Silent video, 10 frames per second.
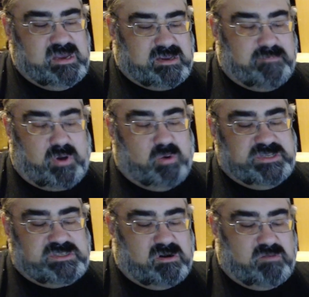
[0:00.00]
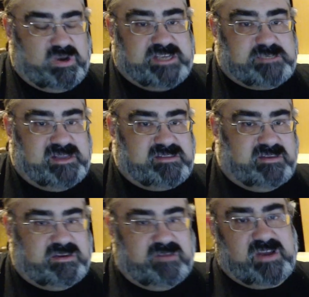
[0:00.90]
Components are what I expected.
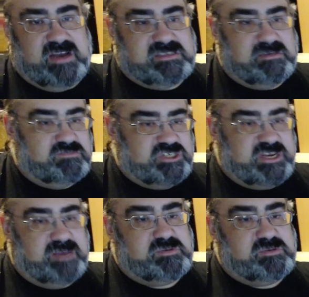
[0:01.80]
You've got some chips,